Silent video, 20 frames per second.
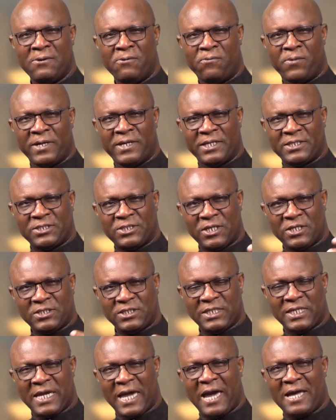When the
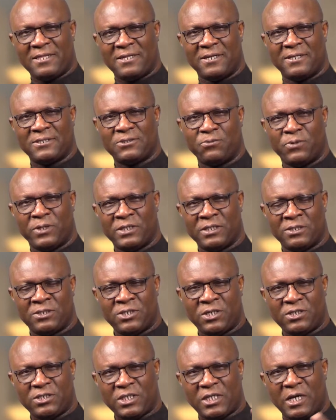church gathers, when the
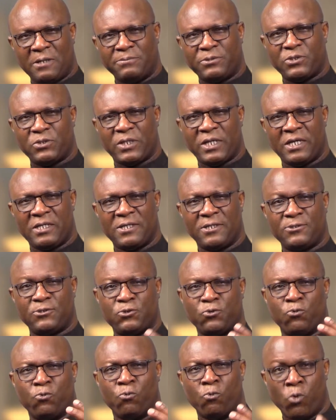church comes together
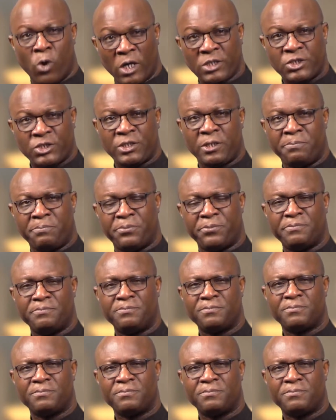to worship,